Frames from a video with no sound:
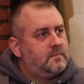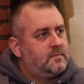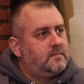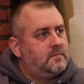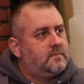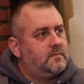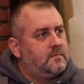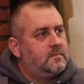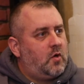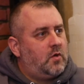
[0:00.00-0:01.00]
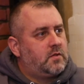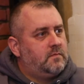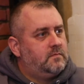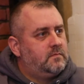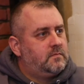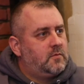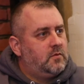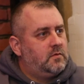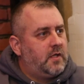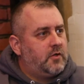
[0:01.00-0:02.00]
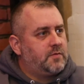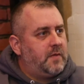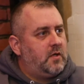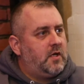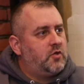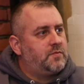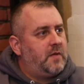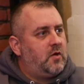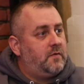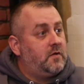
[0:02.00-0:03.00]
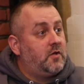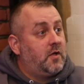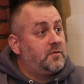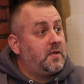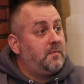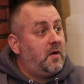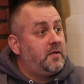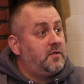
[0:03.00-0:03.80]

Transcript: That's nice. Awesome. You know, here's still going to present mine. Yeah, present mine still